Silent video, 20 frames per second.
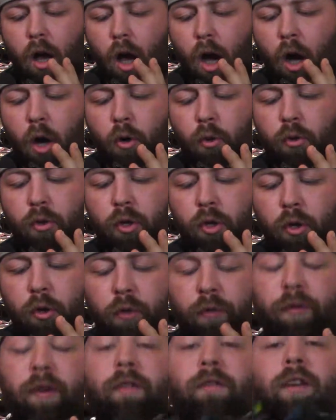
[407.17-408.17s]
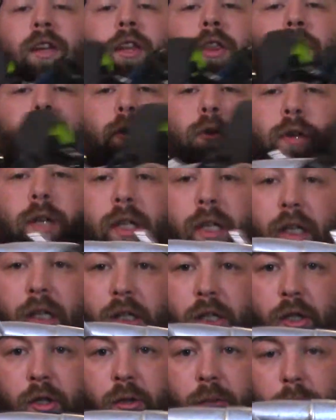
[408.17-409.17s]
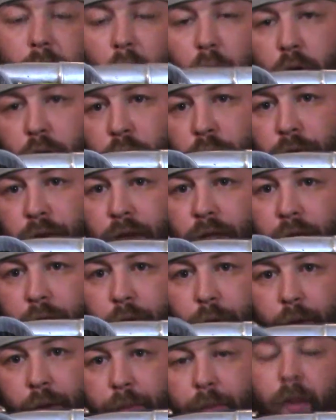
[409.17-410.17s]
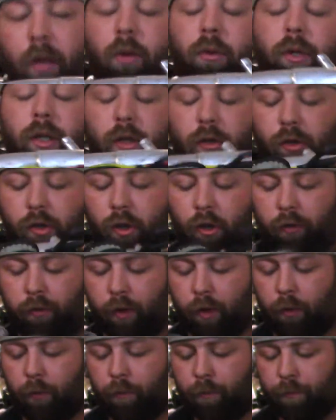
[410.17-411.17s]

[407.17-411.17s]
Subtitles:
0253 Metal Gear servo.